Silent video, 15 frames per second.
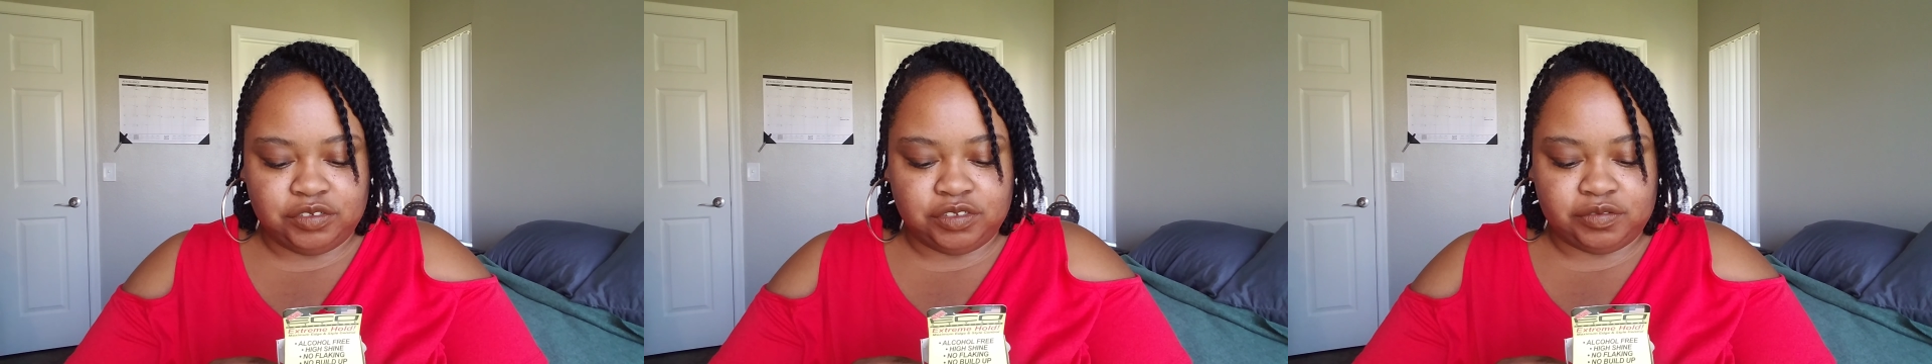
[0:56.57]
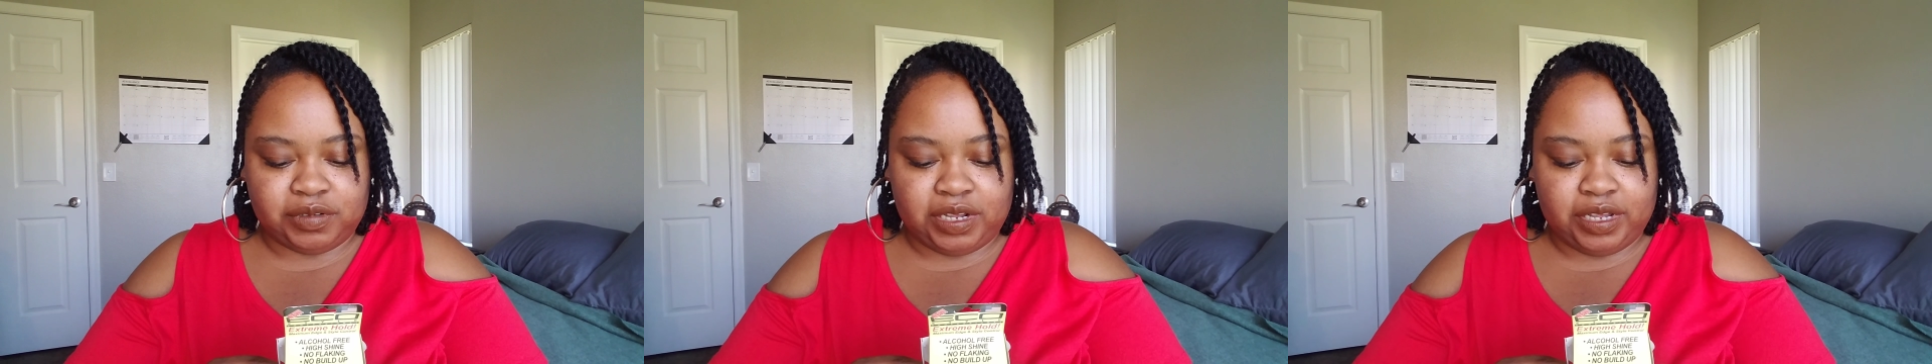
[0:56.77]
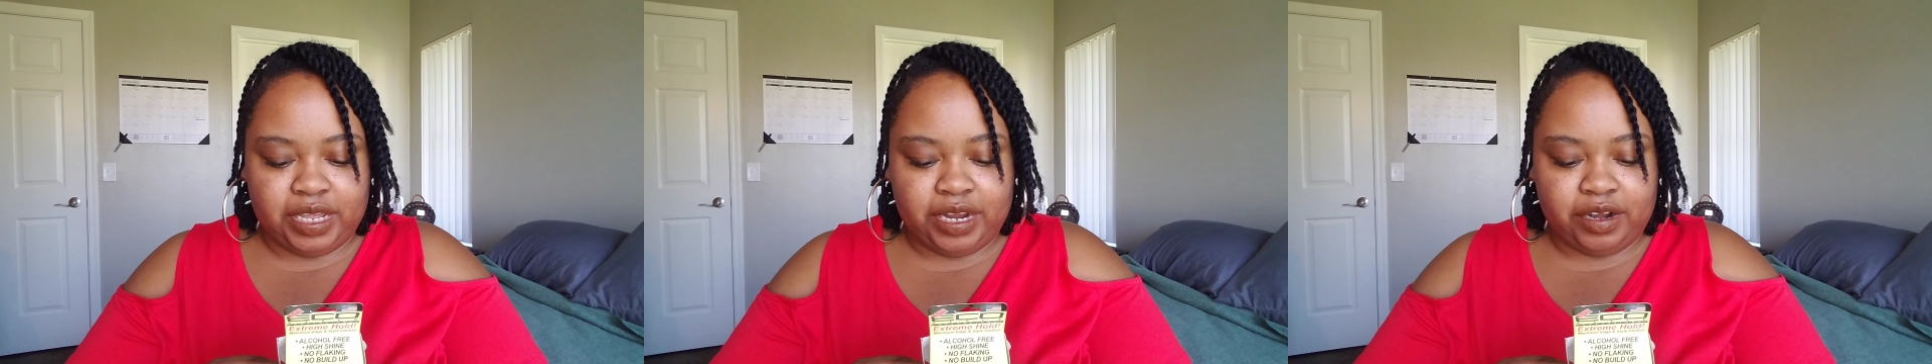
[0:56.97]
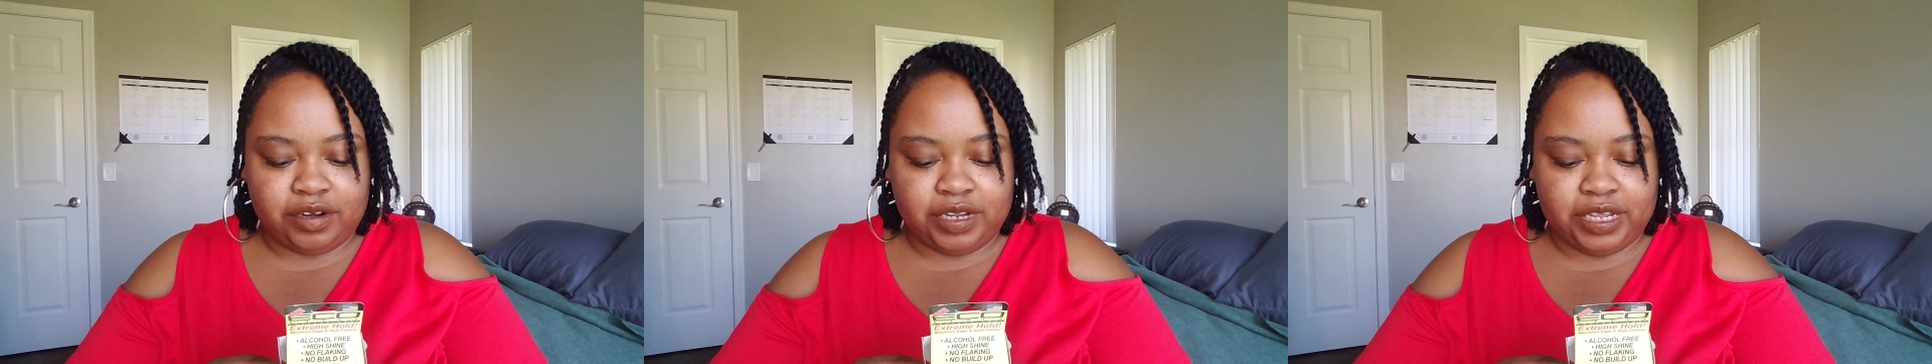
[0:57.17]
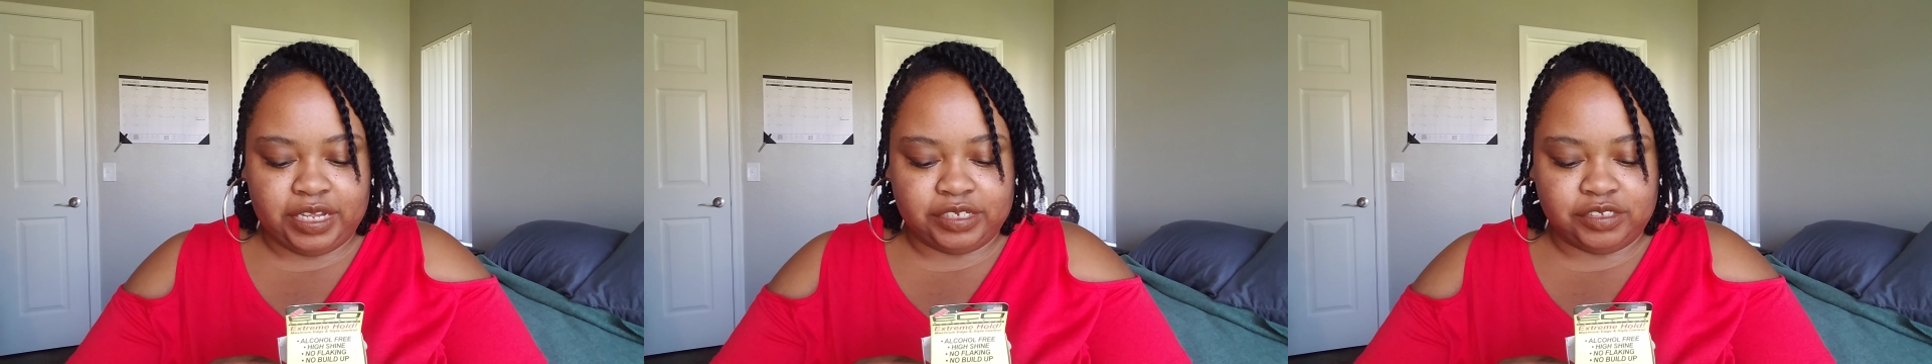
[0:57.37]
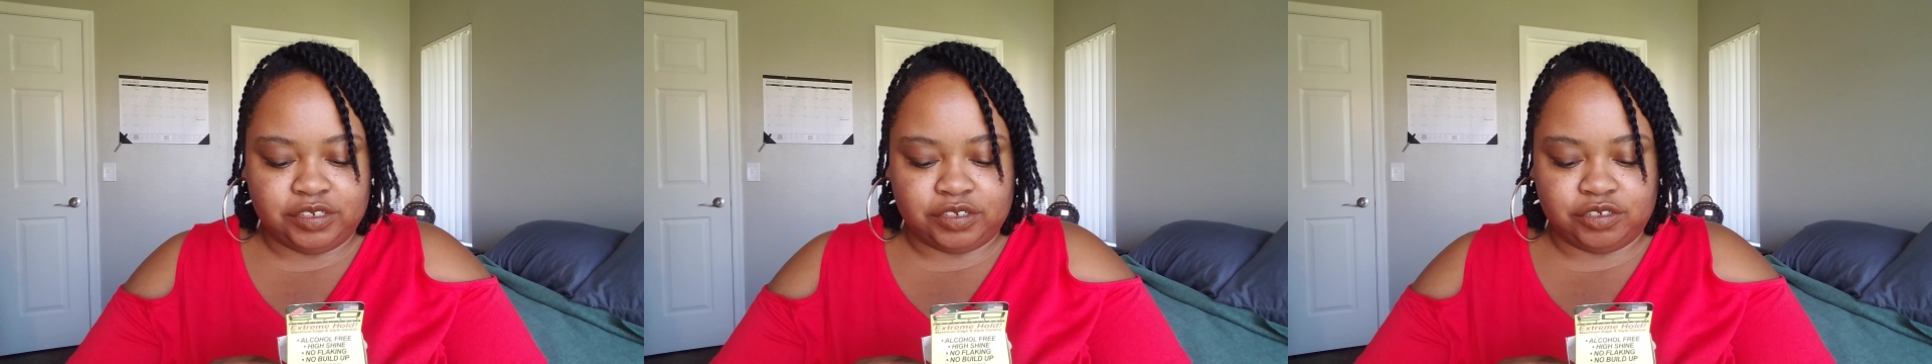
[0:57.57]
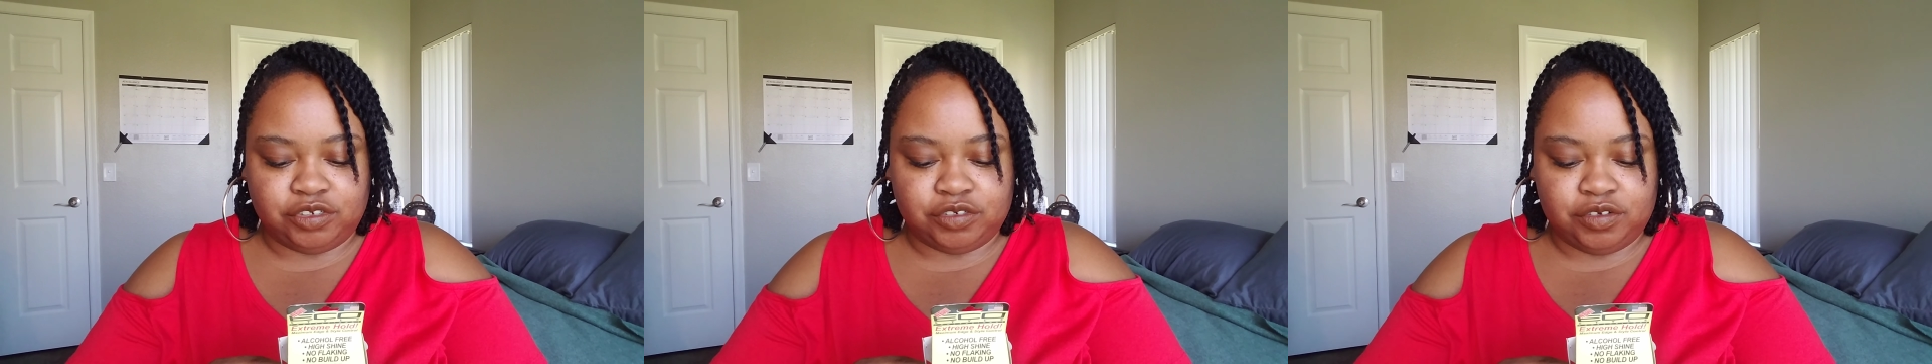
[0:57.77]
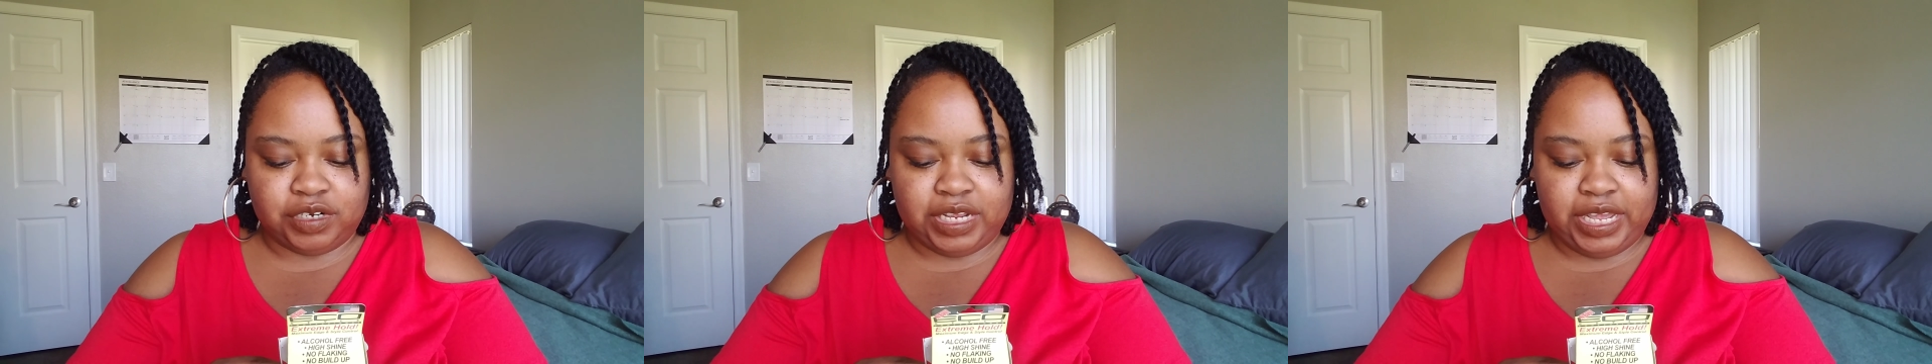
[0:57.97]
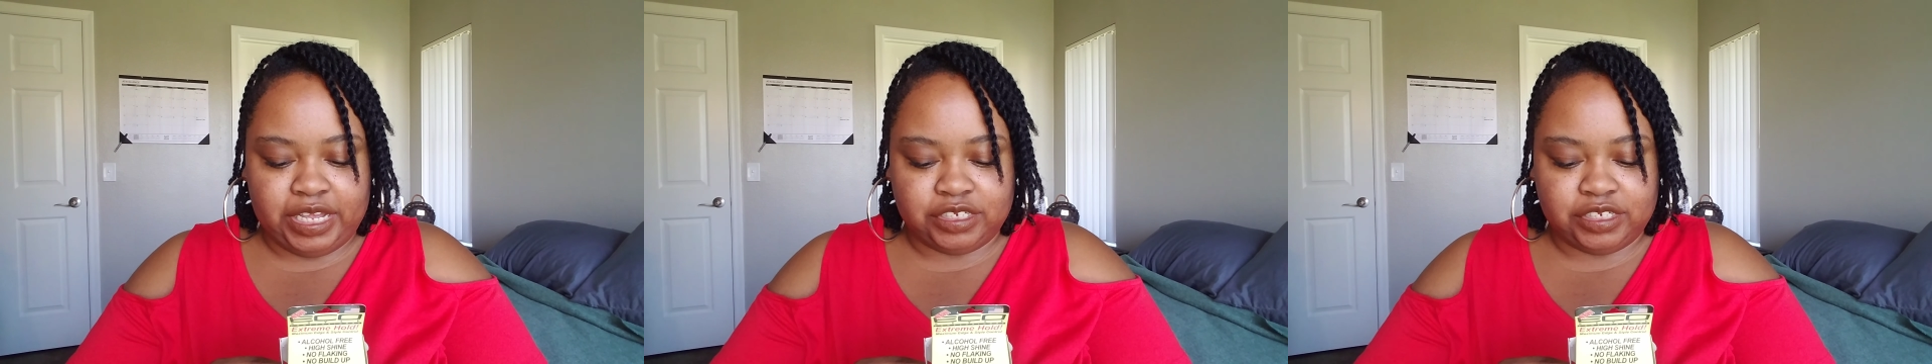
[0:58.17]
Use around hairline to control the